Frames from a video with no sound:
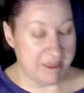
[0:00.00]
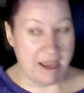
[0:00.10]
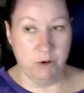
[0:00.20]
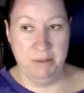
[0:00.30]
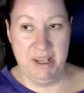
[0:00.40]

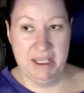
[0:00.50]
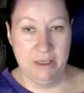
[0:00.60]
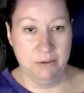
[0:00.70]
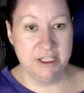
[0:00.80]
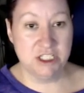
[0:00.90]
that we're
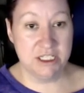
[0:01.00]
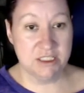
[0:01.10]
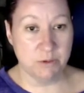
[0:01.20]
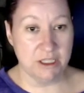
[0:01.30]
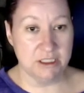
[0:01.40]
making, which
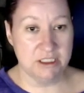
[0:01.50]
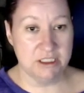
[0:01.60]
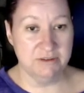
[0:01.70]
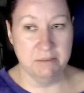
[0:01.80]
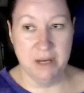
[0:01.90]
is
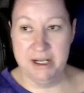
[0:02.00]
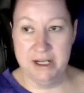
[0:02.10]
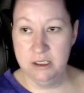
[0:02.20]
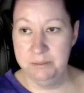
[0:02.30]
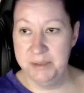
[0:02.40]
relatively
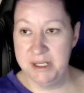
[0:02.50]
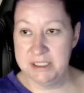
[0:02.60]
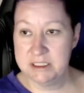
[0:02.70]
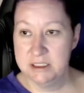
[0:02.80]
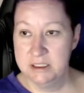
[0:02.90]
minor,
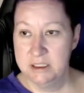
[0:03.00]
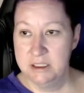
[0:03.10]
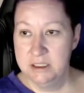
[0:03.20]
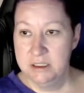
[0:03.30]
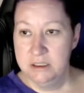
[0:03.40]
but
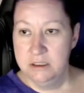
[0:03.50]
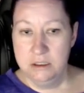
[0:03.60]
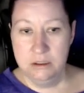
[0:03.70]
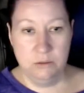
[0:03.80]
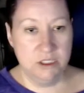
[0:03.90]

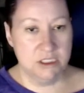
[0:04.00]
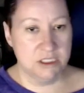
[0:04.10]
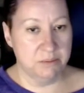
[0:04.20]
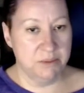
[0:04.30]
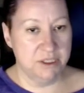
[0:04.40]
who wants
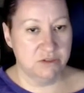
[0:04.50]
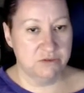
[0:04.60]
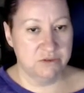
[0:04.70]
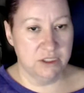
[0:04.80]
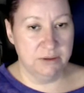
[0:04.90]
a bunch
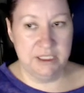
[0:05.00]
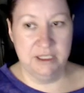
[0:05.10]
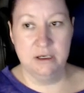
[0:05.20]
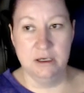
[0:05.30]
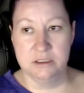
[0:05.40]
of floaty
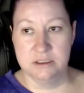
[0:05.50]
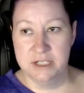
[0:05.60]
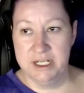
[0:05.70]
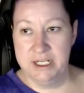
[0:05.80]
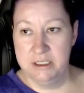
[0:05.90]
dogs,
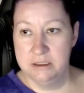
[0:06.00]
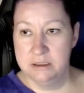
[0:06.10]
right?